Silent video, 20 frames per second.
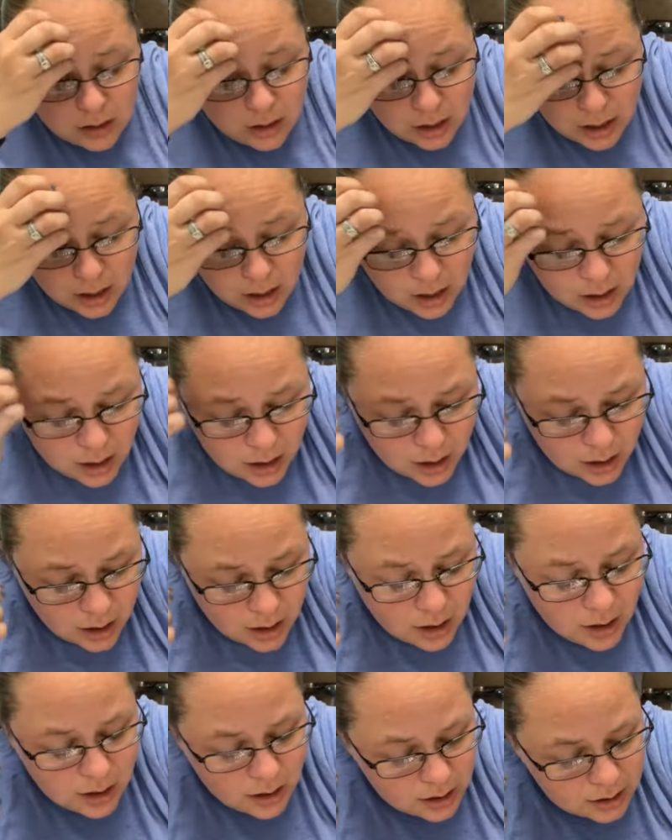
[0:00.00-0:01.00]

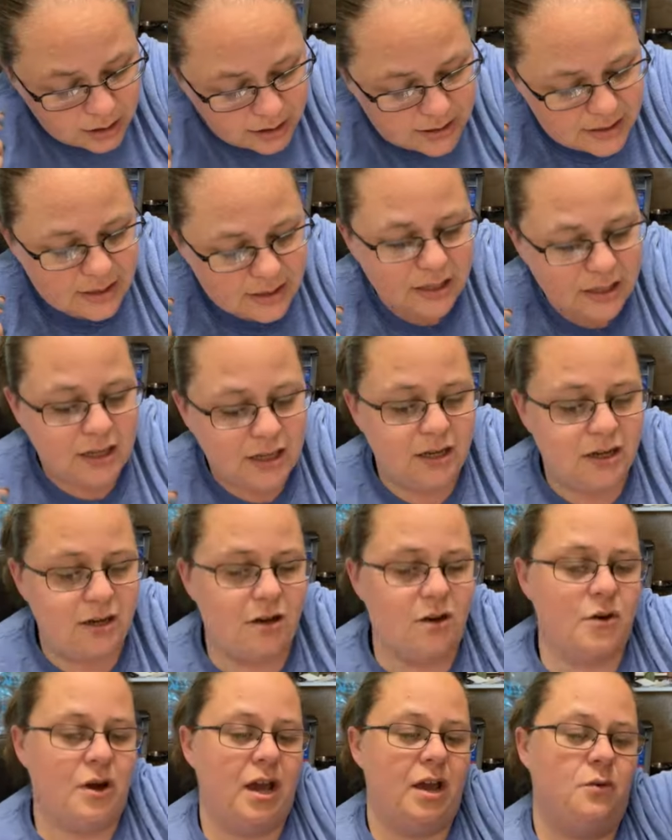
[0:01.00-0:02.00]
Uh, let's see.
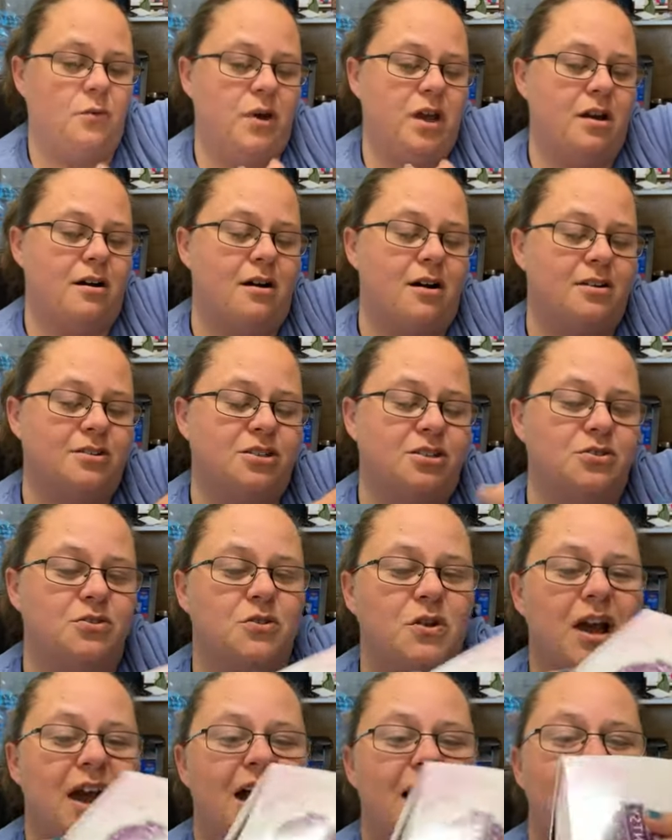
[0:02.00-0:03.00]
Okay, we
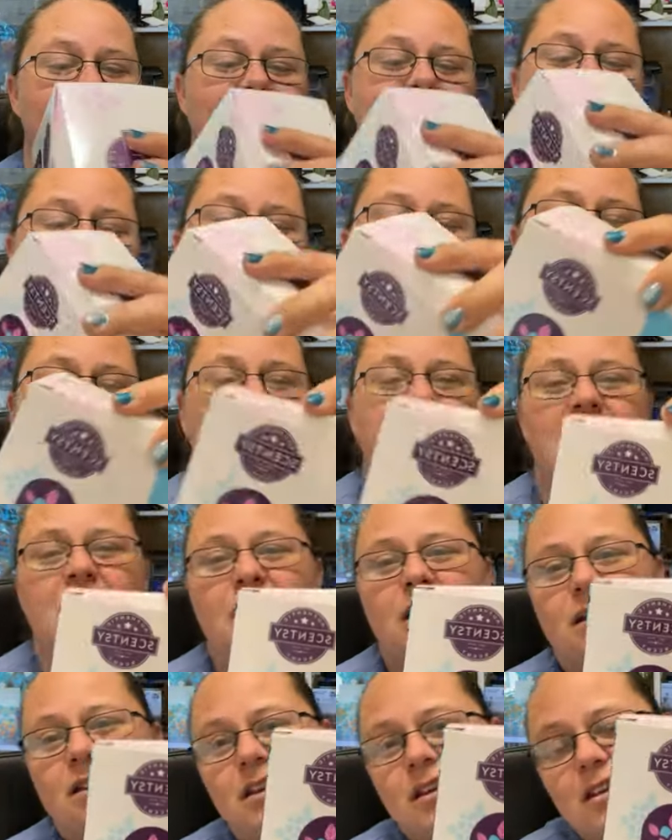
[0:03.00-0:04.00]
also got
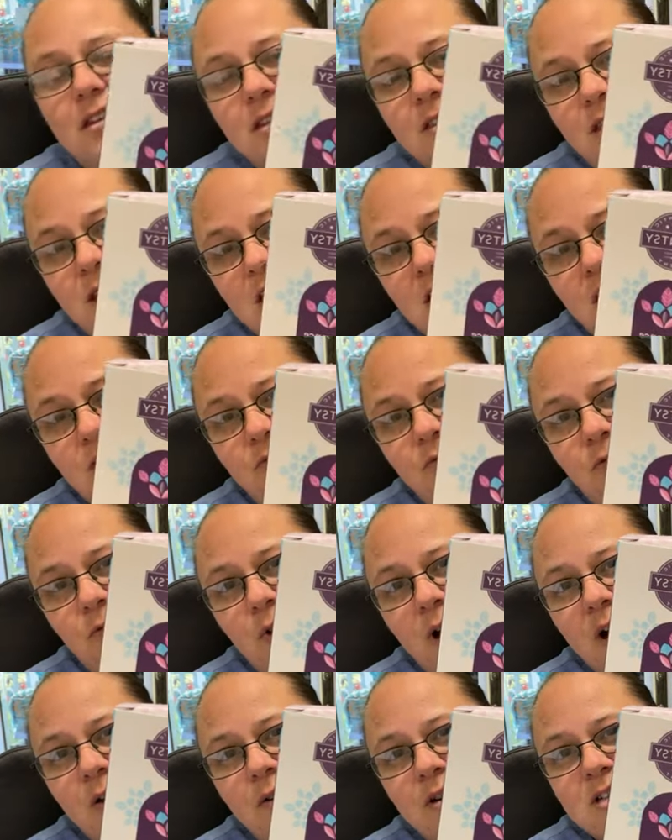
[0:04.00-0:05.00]
the
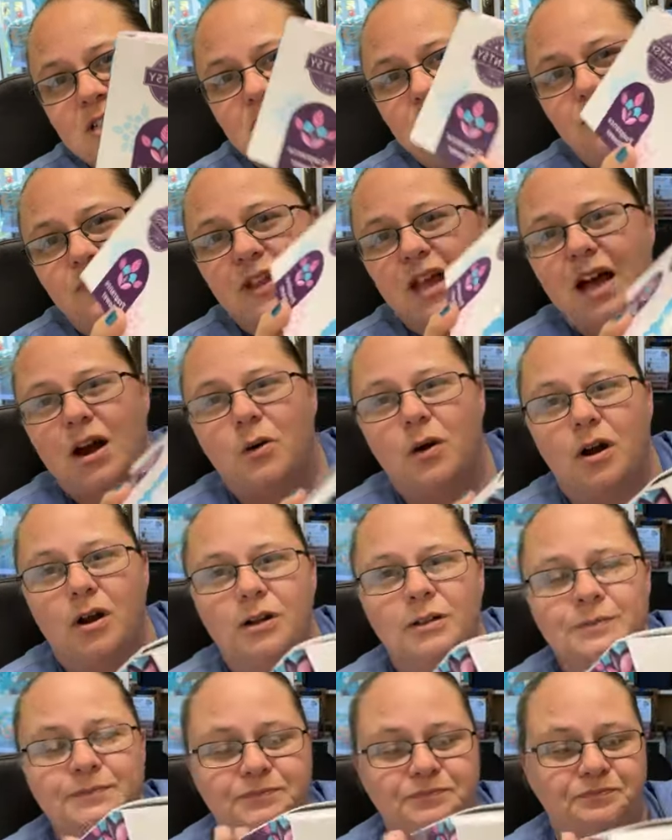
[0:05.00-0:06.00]
fragrance
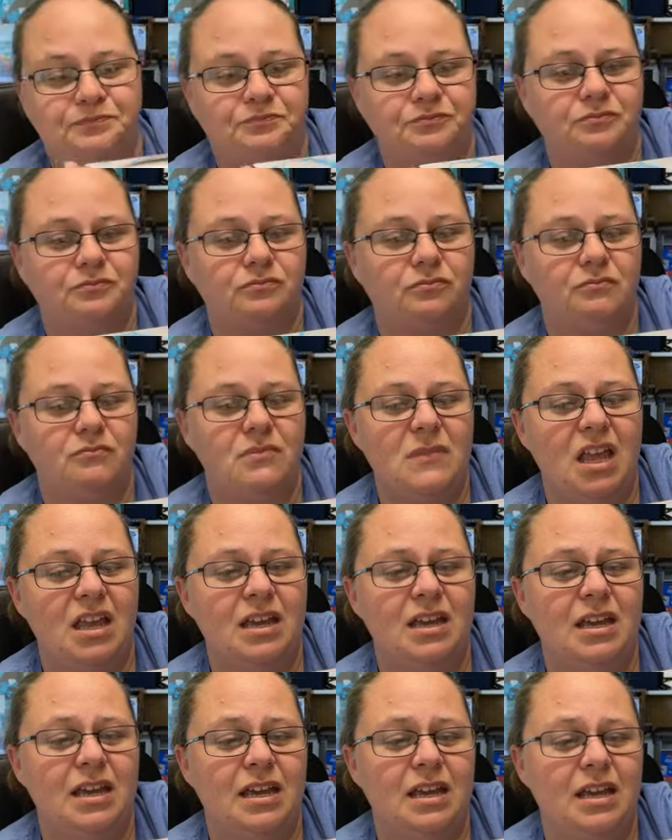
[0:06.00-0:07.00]
flower
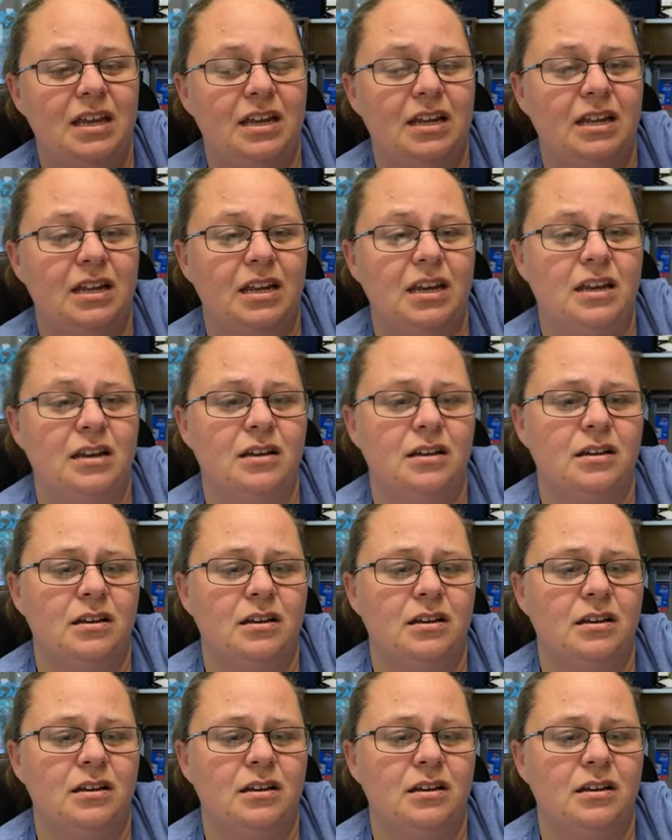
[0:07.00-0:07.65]
in